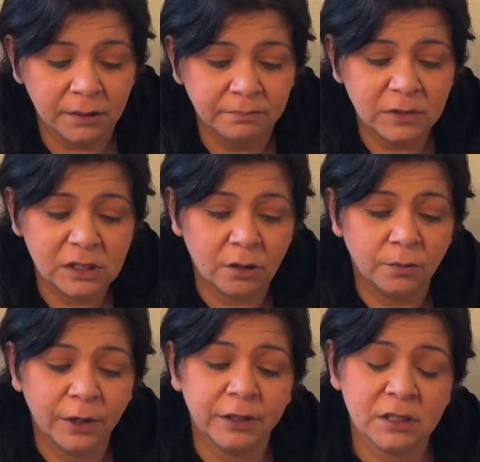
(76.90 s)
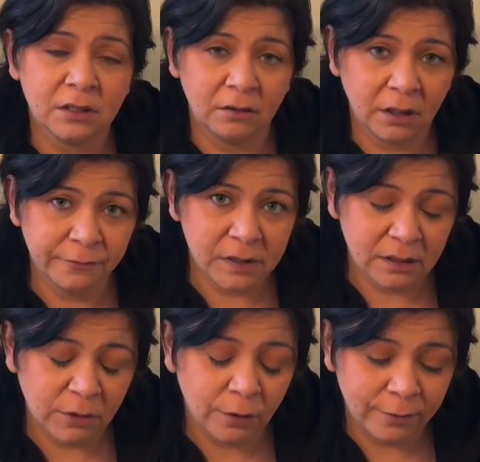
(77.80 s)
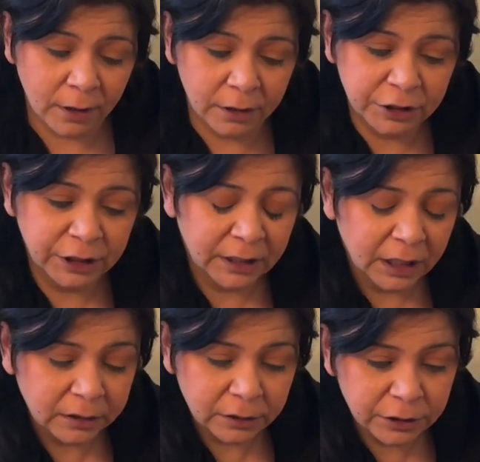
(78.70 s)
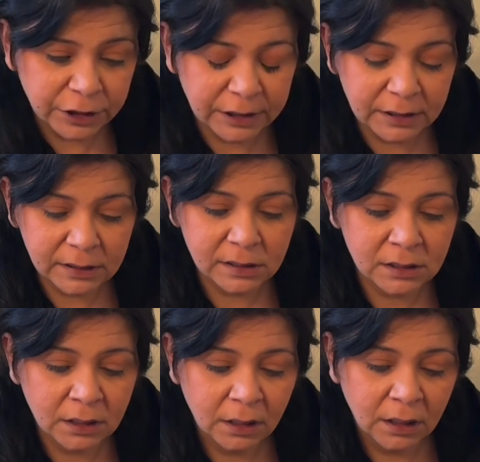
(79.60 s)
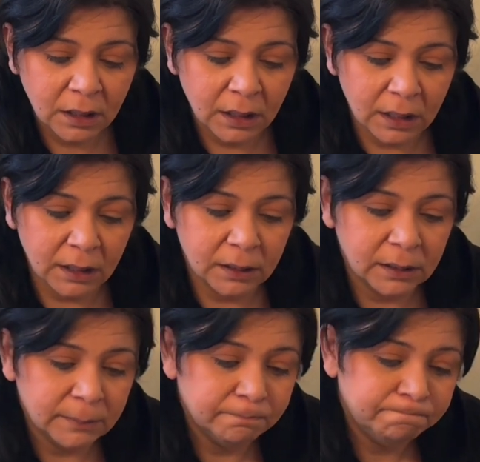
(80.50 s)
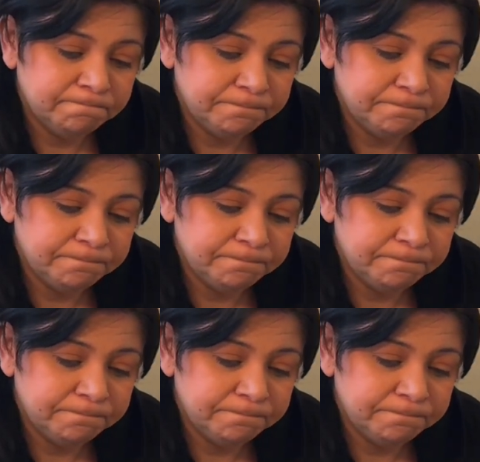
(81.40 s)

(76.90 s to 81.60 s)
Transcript: So we're going to start off with some overarching energies and